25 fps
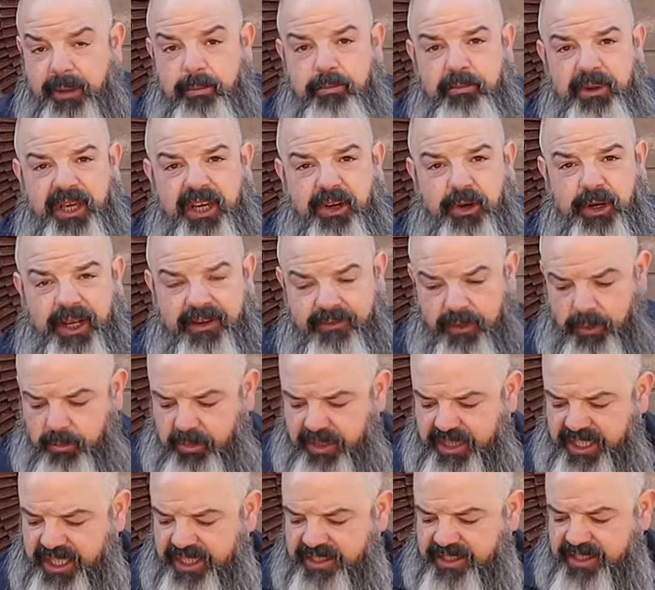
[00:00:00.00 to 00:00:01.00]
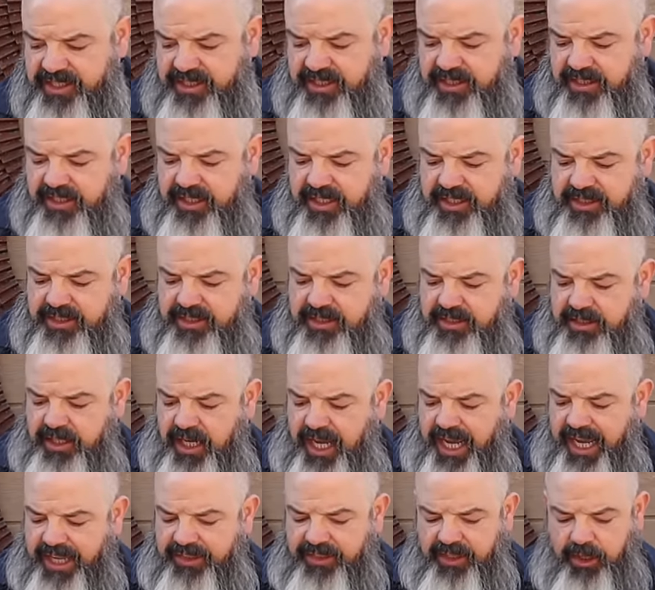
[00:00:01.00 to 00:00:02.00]
get bigger even. But this is this
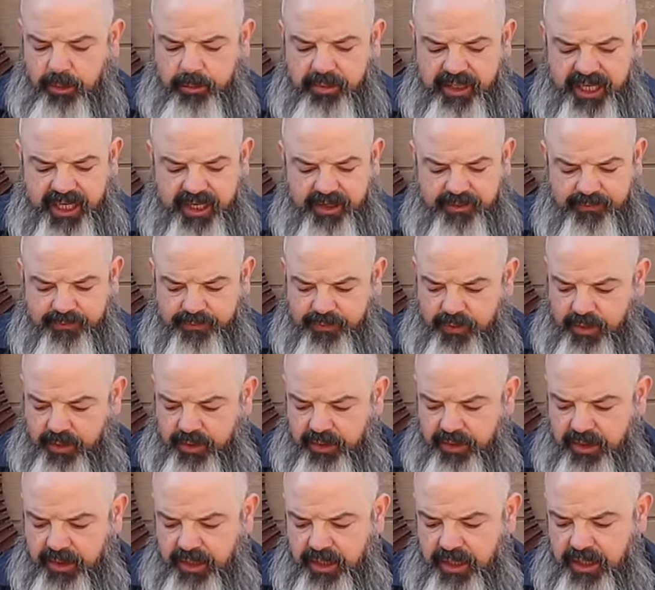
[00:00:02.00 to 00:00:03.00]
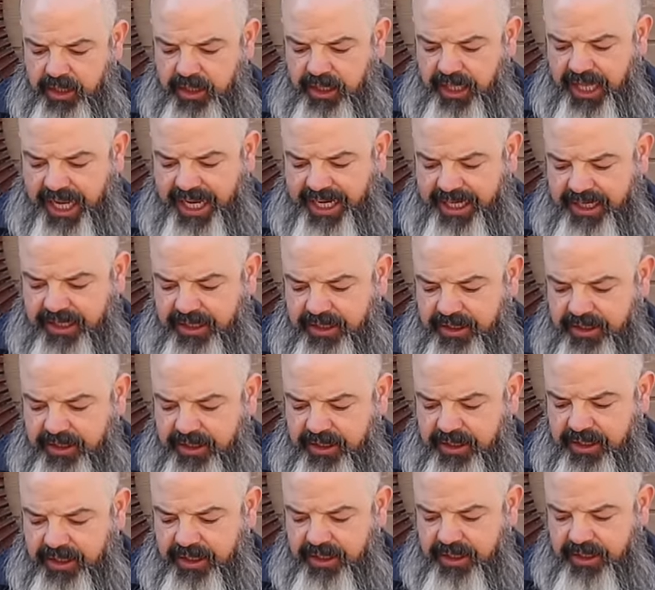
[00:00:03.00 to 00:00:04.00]
hide they'll be in for like
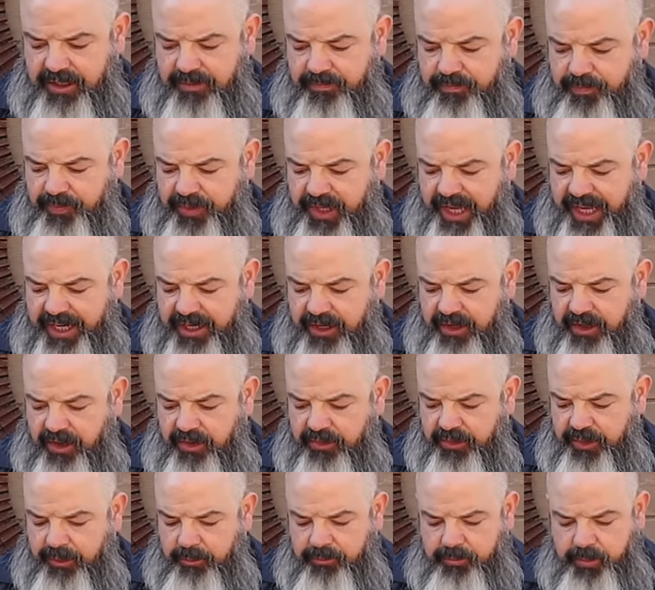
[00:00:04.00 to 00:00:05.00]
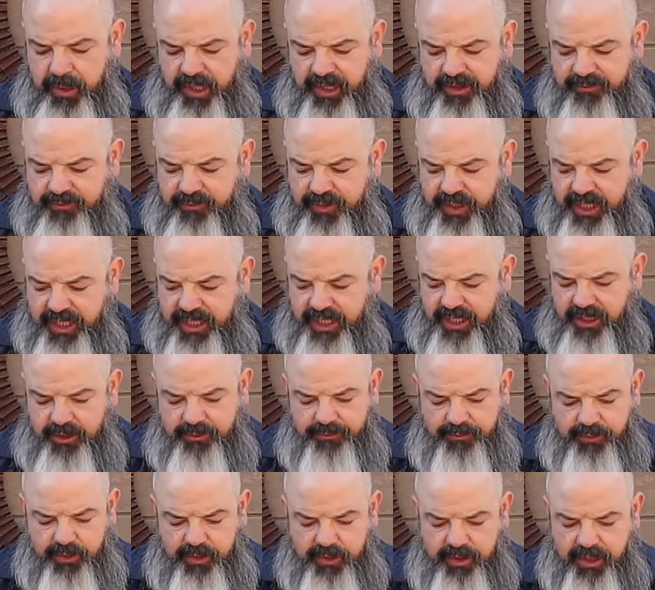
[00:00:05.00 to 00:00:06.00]
I don't know. They'll probably fit in
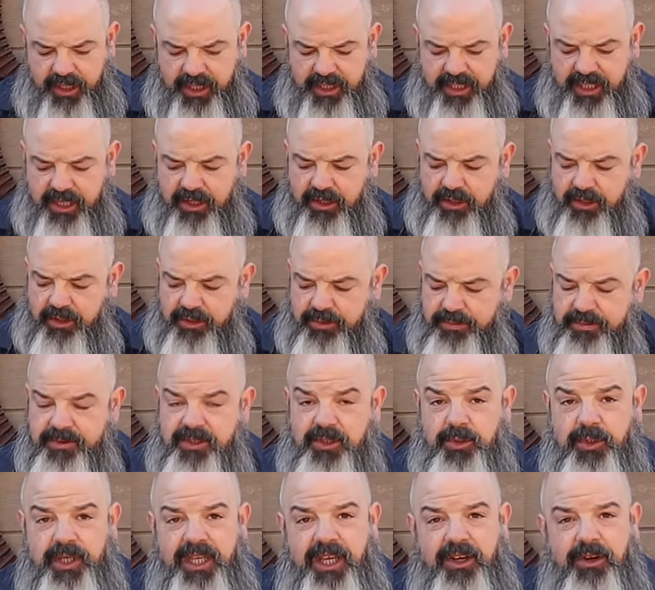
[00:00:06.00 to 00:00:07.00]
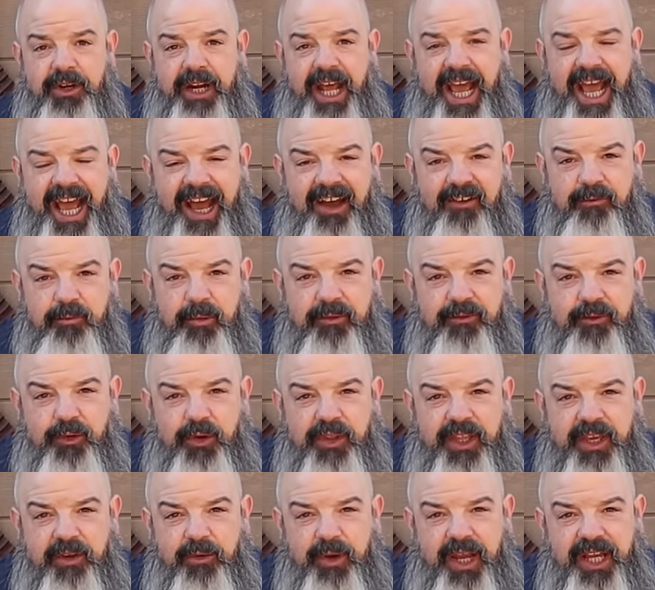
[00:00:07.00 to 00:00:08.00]
here for a year to a year and a half
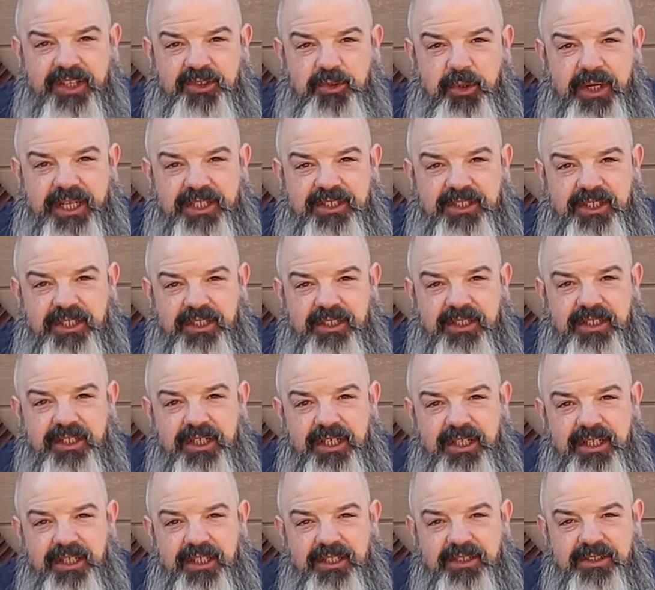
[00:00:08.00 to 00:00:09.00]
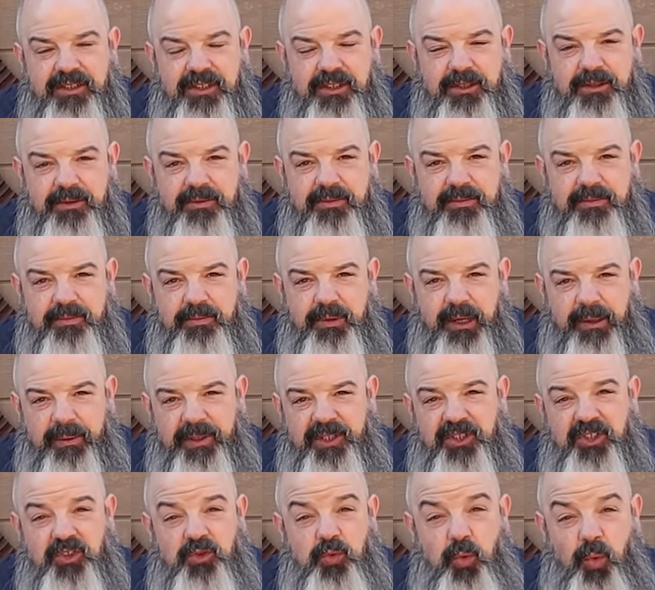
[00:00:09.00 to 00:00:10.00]
before they graduate to to
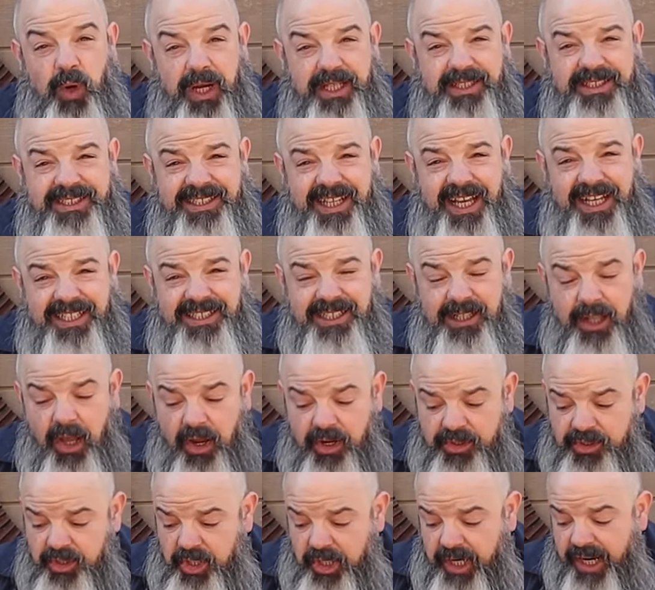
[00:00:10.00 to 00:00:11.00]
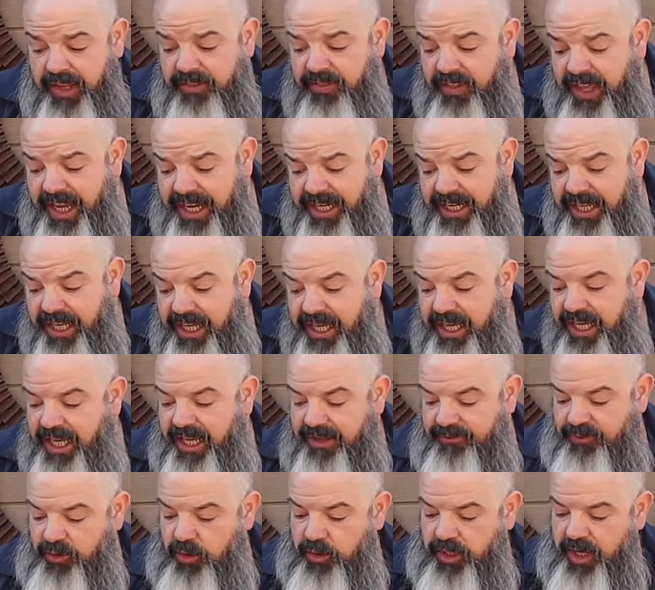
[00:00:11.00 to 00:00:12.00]
probably just one size larger. And then
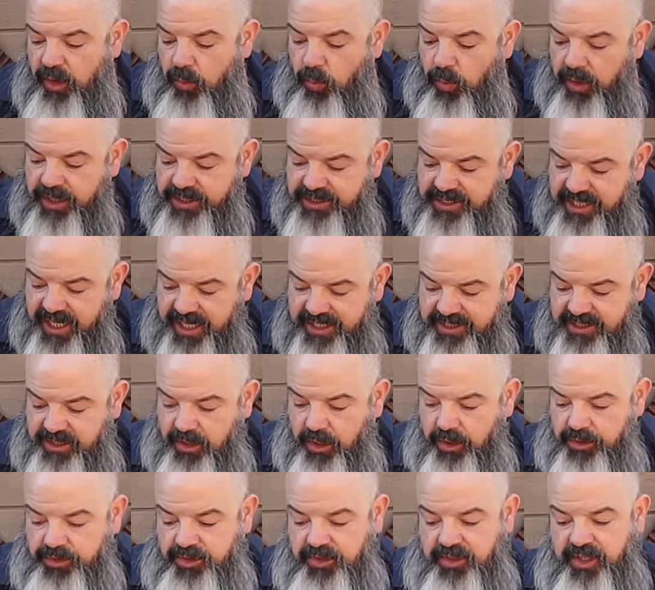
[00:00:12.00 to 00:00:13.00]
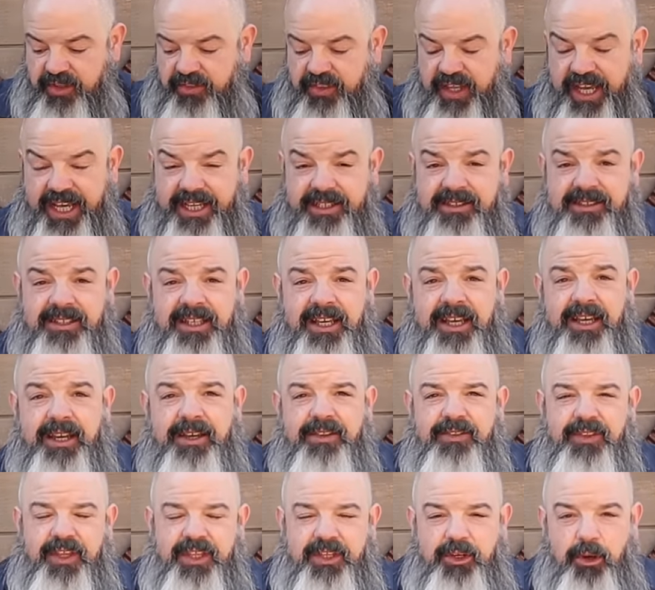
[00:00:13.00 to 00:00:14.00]
if you get one size larger than this,
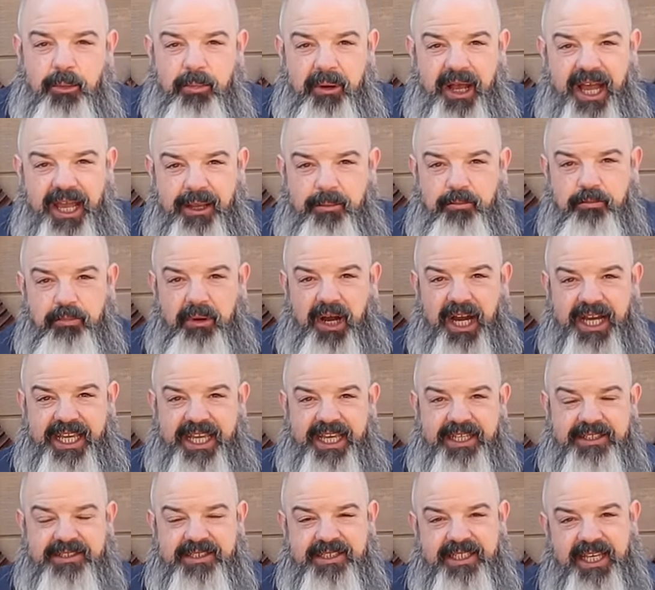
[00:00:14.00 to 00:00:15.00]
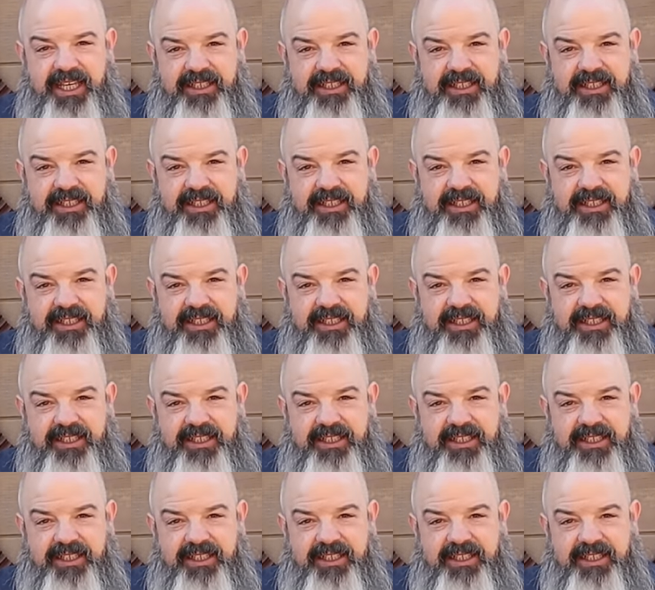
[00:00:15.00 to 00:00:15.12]
then you're buying buckets